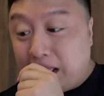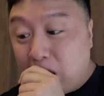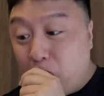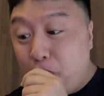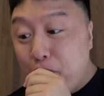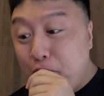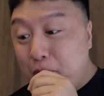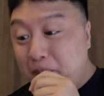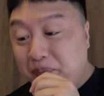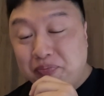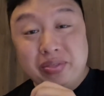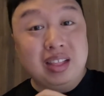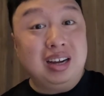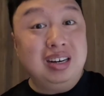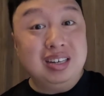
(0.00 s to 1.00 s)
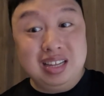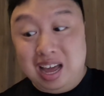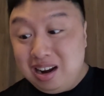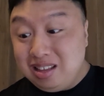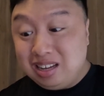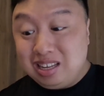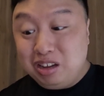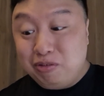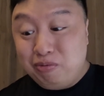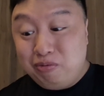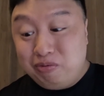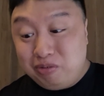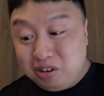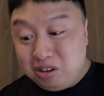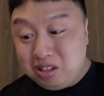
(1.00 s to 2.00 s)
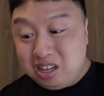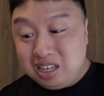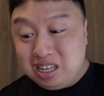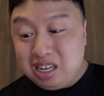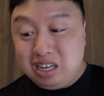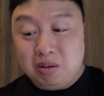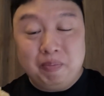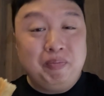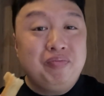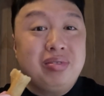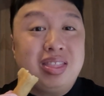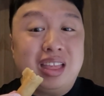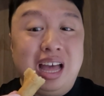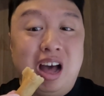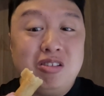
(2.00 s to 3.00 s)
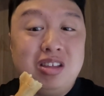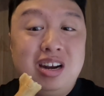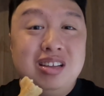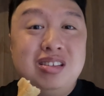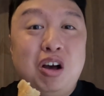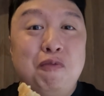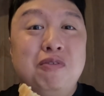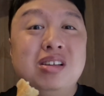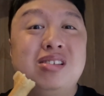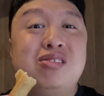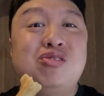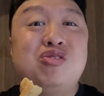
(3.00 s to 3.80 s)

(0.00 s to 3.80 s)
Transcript: Oh, that is actually really good. Outside itself is